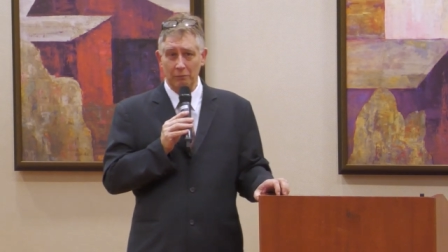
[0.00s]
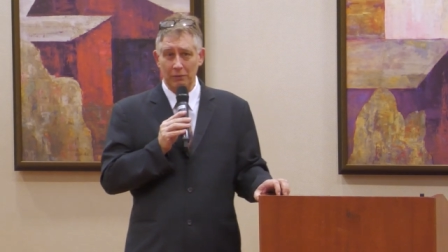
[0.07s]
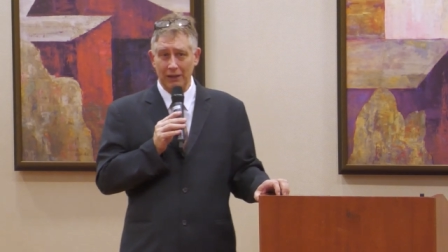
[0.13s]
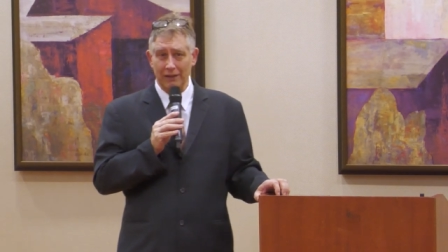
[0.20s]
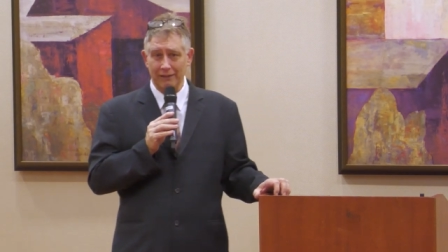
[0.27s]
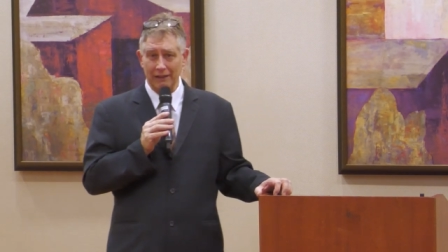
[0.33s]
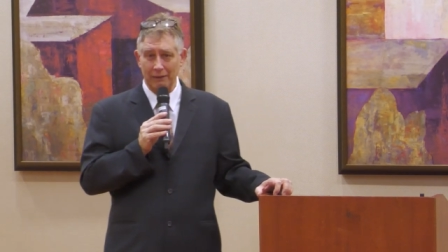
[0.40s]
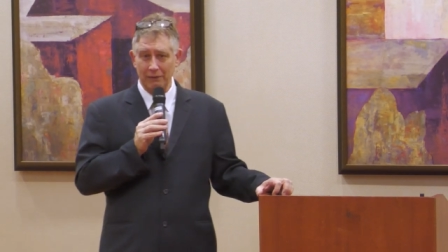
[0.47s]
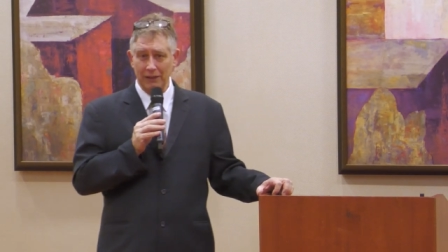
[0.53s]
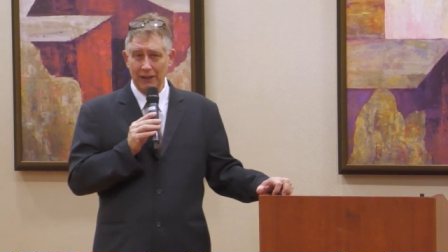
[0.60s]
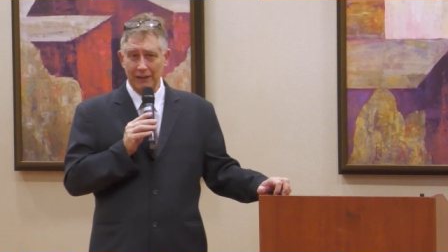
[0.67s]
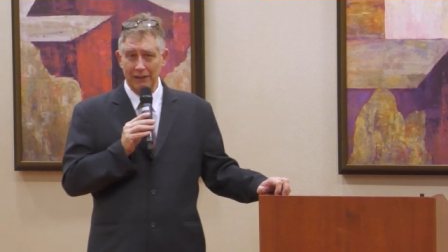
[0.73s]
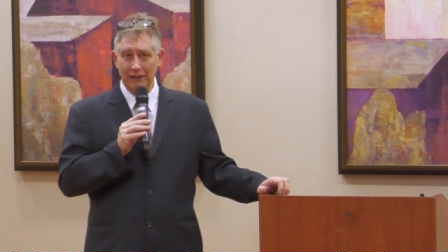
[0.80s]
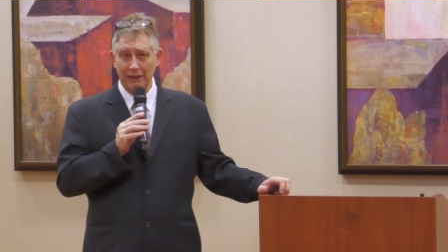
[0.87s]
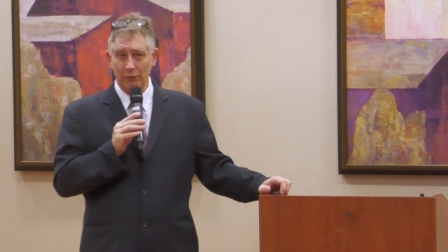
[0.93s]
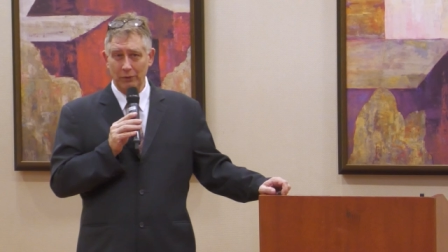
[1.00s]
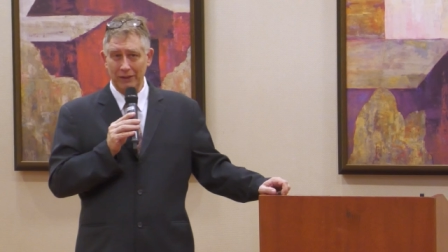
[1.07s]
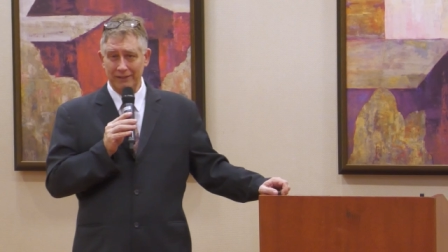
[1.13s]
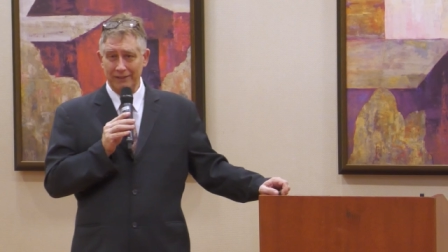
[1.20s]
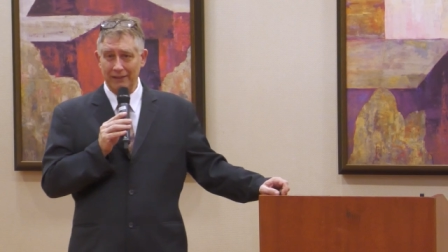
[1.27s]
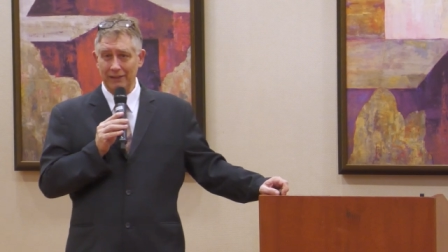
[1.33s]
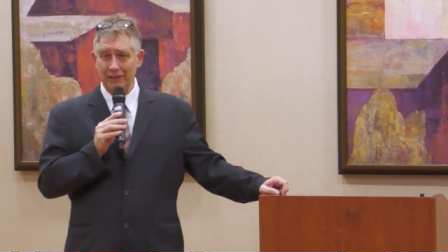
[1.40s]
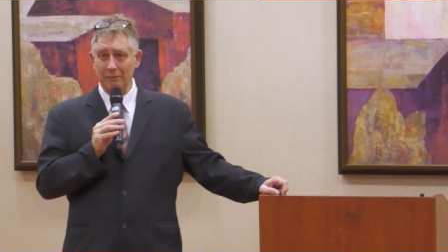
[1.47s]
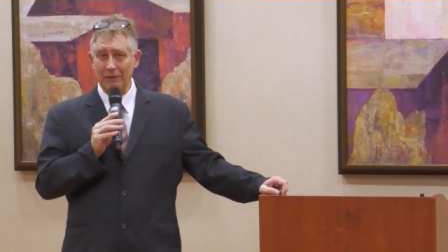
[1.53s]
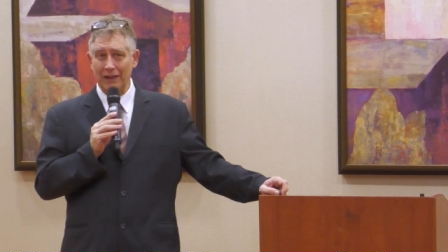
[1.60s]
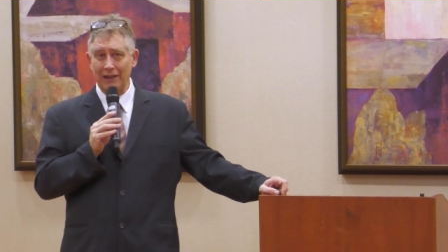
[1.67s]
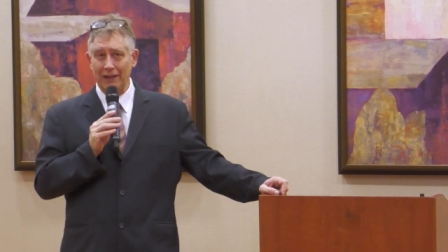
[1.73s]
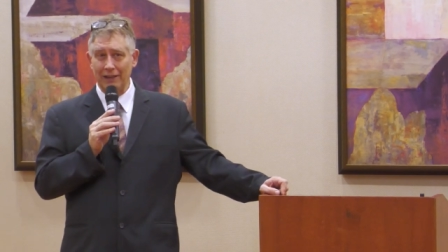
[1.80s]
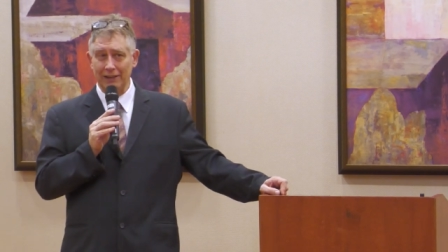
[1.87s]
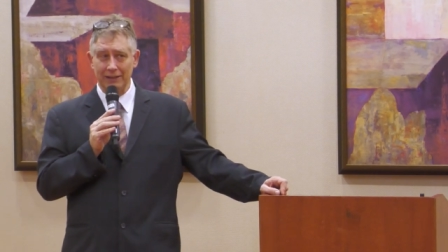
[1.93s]
because I'm kind of at wit's end
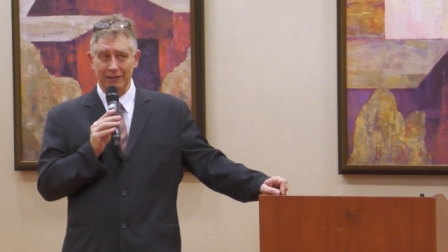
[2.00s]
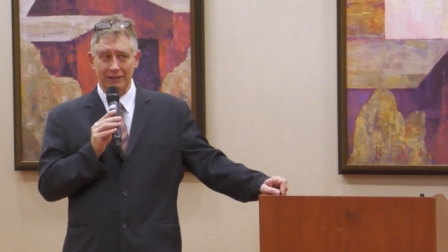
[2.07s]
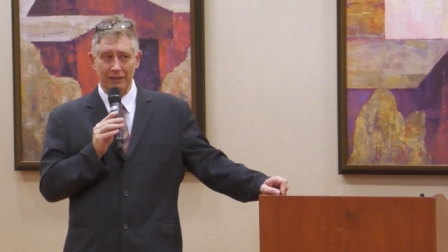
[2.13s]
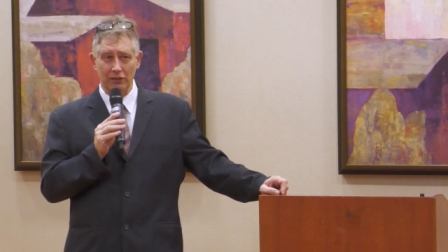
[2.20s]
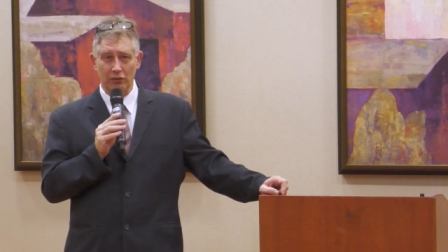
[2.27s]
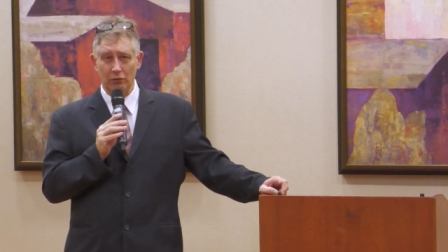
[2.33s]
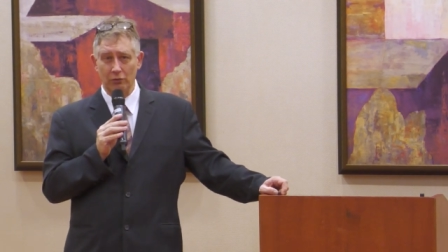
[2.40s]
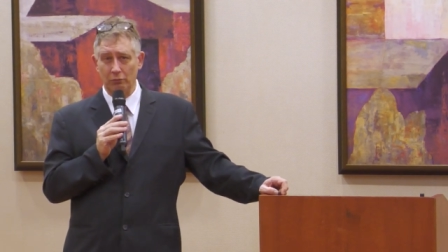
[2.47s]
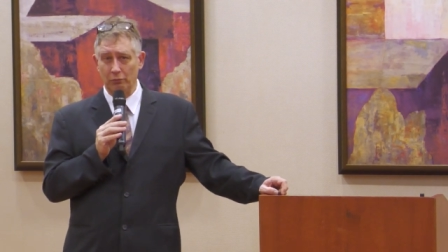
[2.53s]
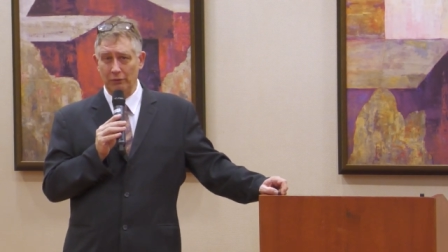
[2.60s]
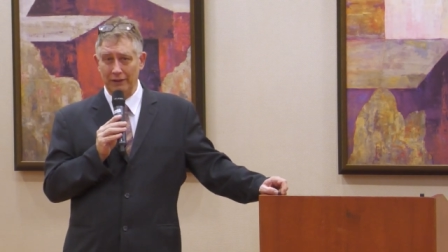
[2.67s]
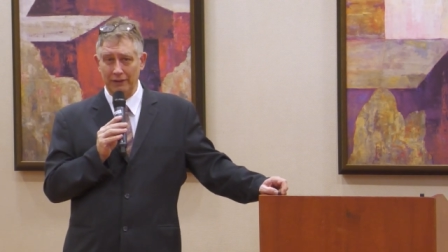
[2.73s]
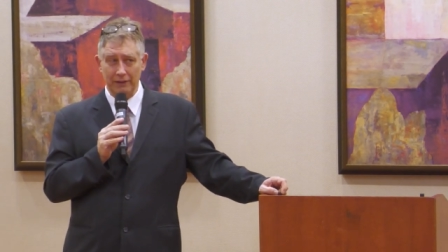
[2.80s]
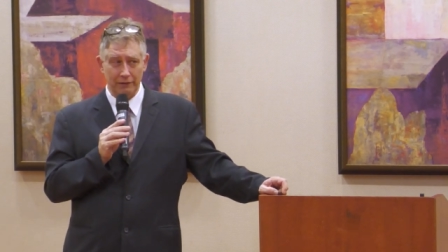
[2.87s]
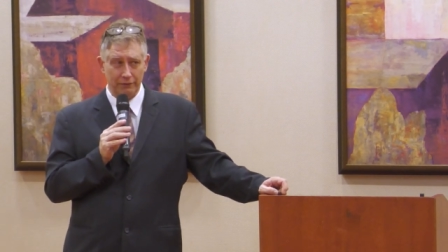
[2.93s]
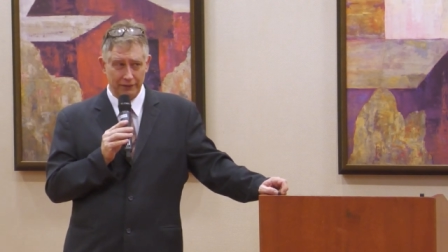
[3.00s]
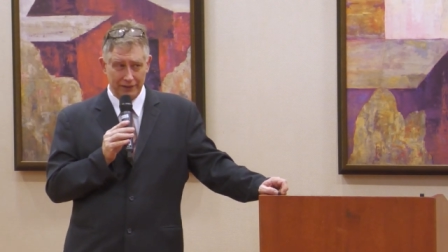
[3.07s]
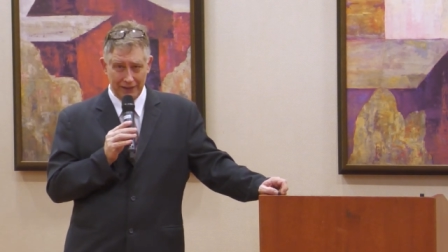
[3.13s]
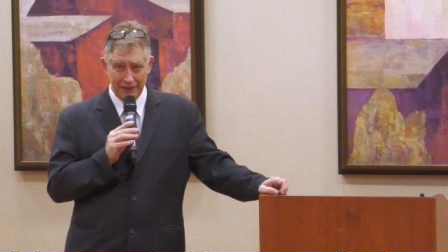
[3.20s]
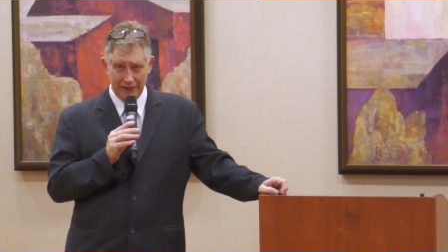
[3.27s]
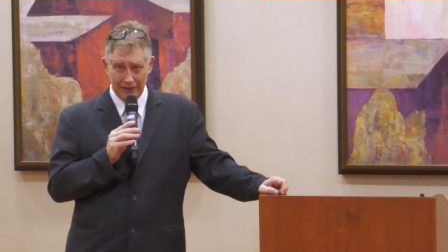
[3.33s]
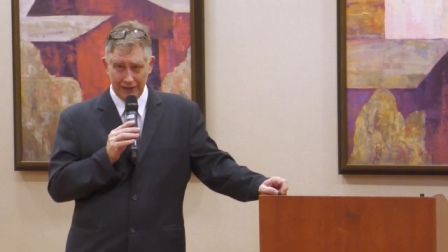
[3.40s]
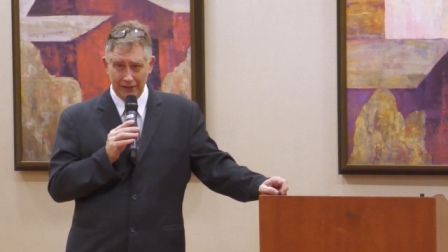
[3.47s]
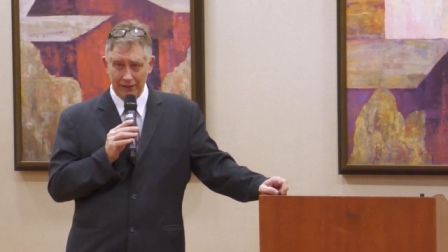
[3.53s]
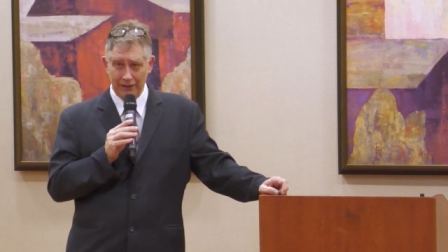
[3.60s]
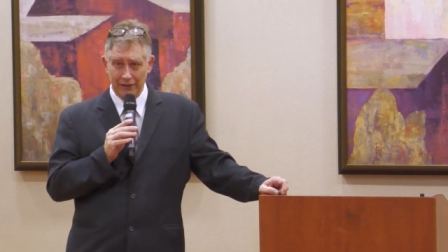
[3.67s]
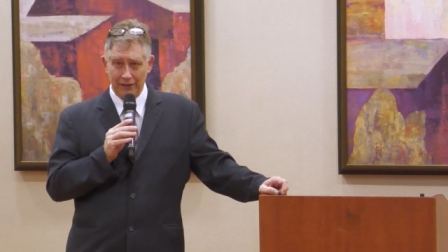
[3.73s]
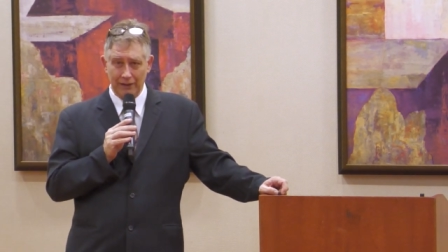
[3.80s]
about how to deal with their fatigue.